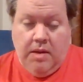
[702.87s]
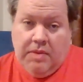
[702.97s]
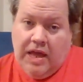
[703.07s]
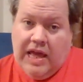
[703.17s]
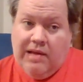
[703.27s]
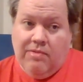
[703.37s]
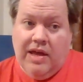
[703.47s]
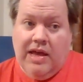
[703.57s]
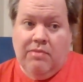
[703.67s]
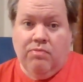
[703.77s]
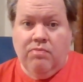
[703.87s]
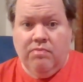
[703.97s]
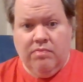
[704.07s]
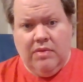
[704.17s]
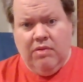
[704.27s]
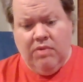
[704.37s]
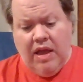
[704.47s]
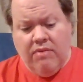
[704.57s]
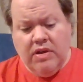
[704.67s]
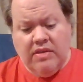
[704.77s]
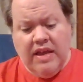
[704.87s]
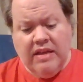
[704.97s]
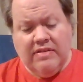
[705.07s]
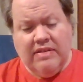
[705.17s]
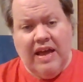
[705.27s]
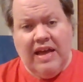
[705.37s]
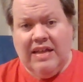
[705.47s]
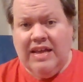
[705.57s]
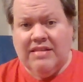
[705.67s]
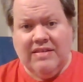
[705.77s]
But anyway, with everything said,